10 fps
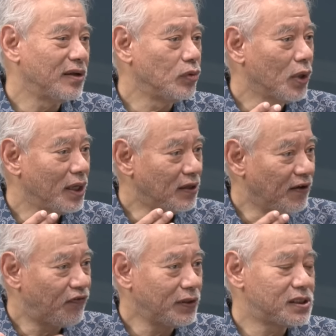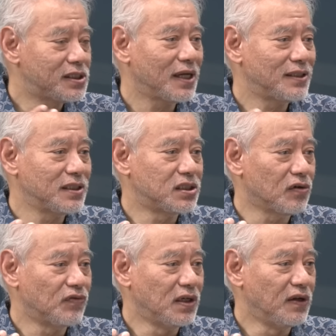you had different status
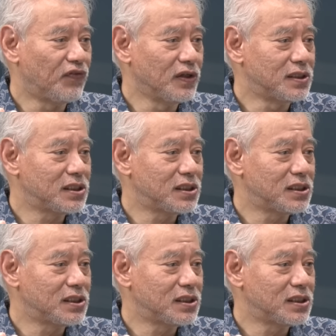of the different